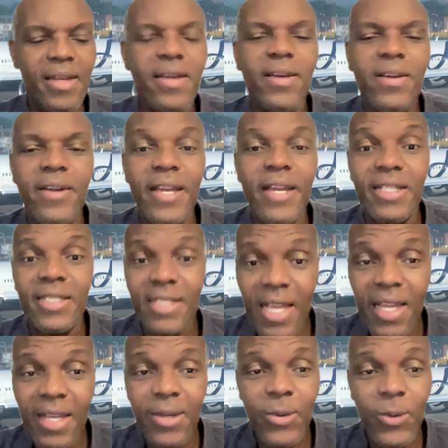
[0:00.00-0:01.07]
her
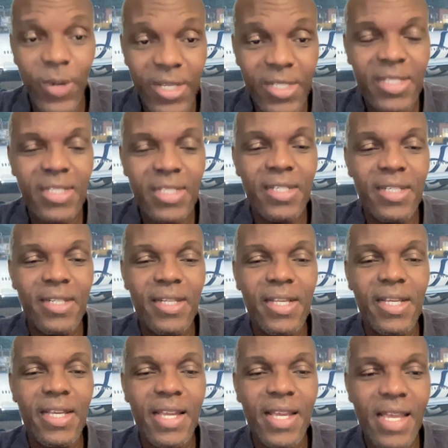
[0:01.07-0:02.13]
exact question
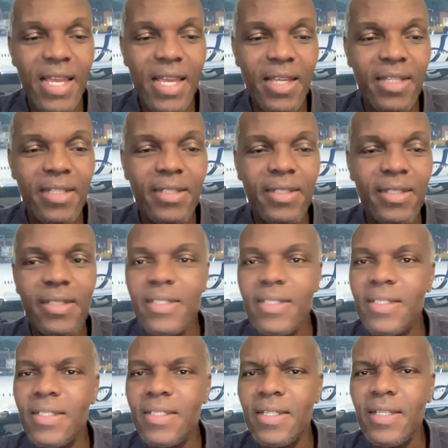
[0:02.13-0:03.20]

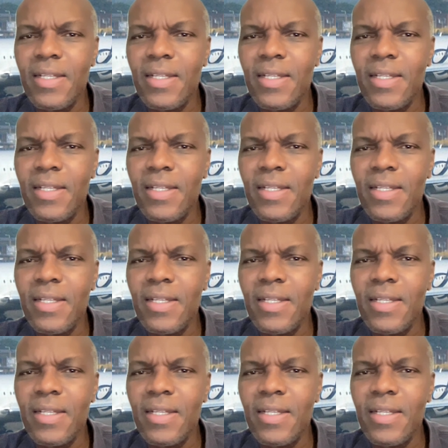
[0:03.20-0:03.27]
is,